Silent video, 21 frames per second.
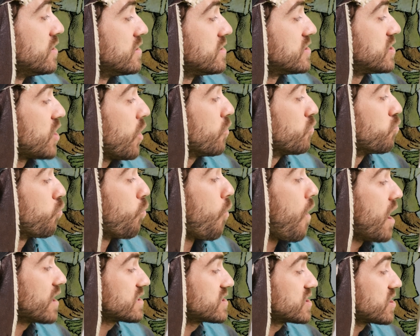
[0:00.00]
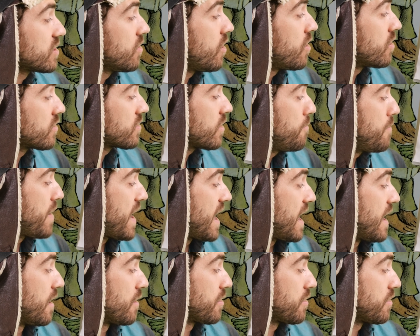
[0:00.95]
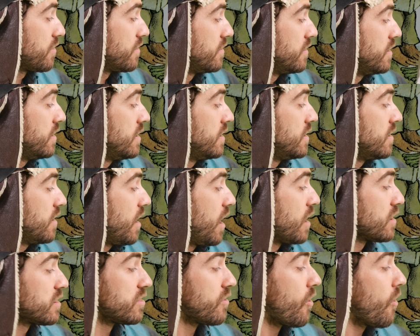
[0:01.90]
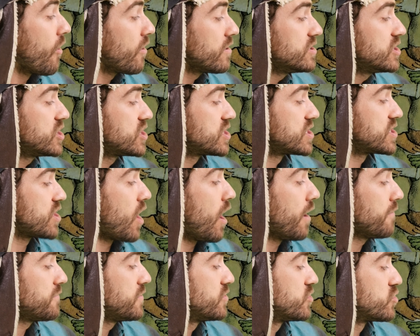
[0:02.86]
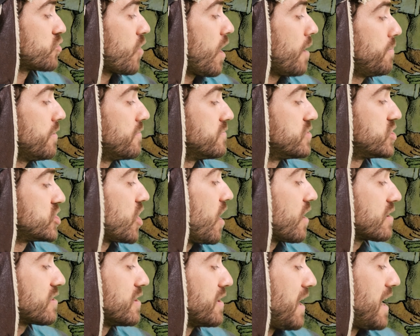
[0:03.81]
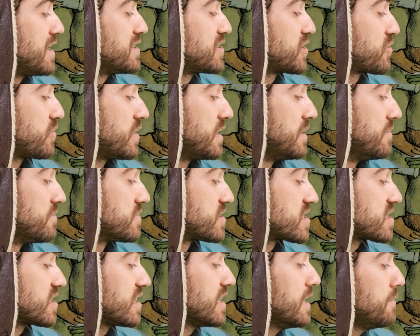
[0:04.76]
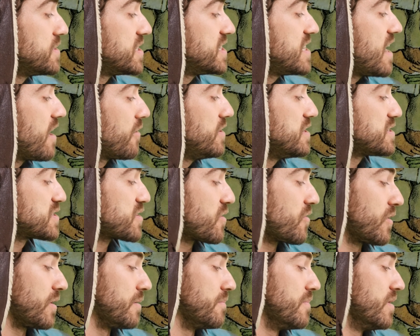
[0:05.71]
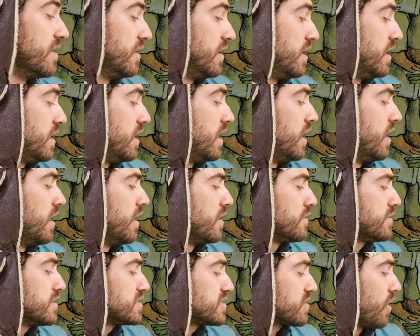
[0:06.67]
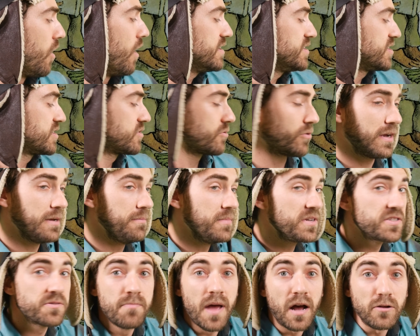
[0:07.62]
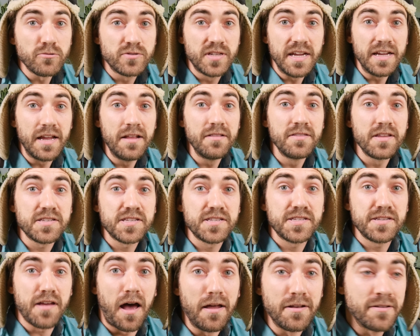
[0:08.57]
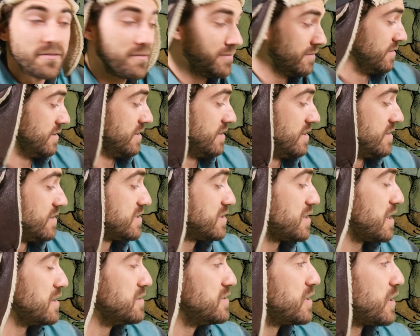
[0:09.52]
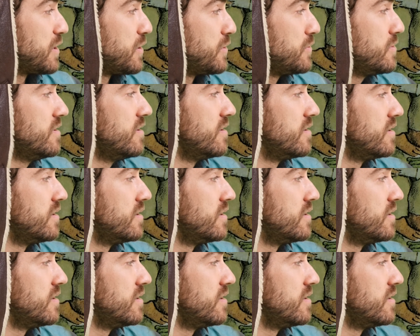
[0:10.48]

Toad walked along the path. A large, soft drop of chocolate ice cream slipped down his arm. "This ice cream is melting in the sun," said Toad.